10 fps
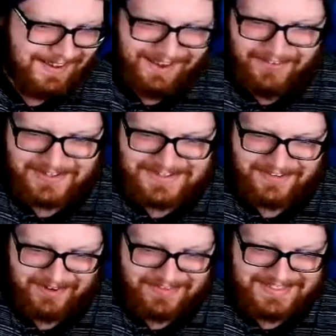I feel safe
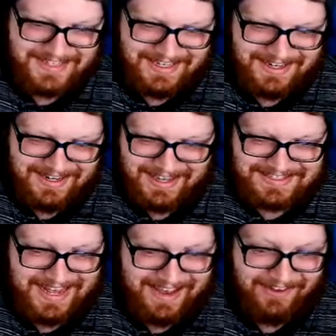enough to stay in, I guess,
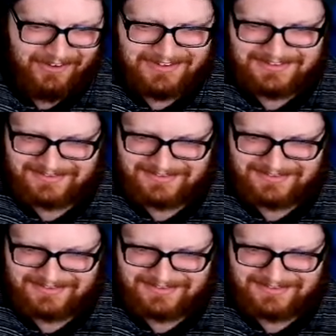now.